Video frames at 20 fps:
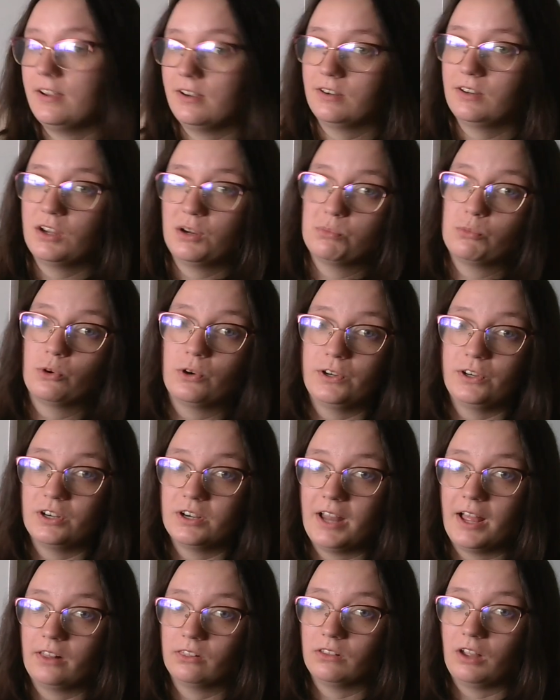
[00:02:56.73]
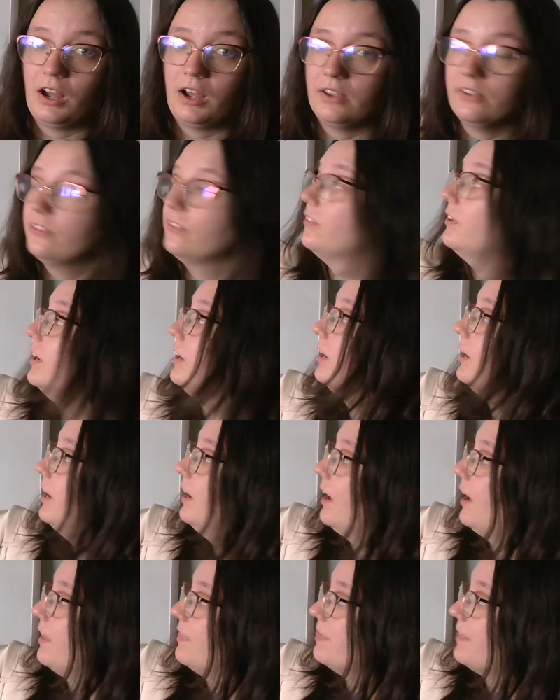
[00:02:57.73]
income or your net loss.
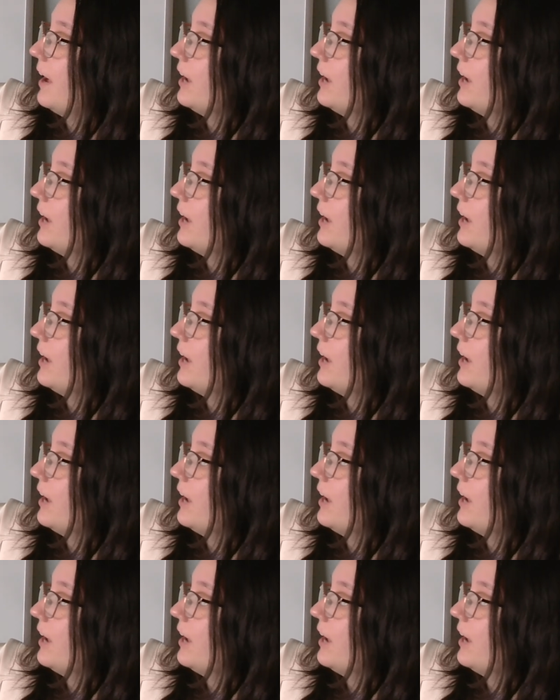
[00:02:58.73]
And